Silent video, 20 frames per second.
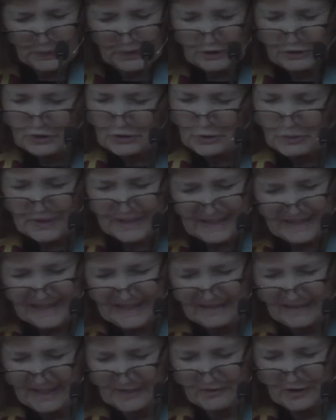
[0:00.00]
we do
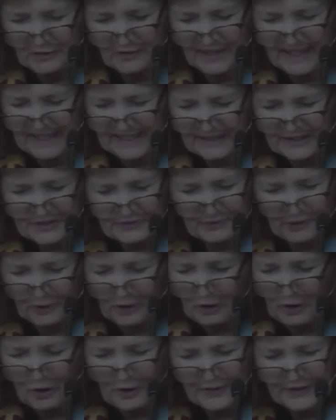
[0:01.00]
indeed give you thanks for
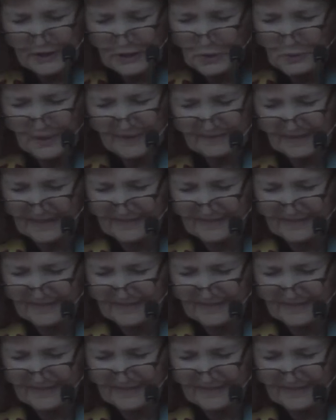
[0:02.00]
all that you have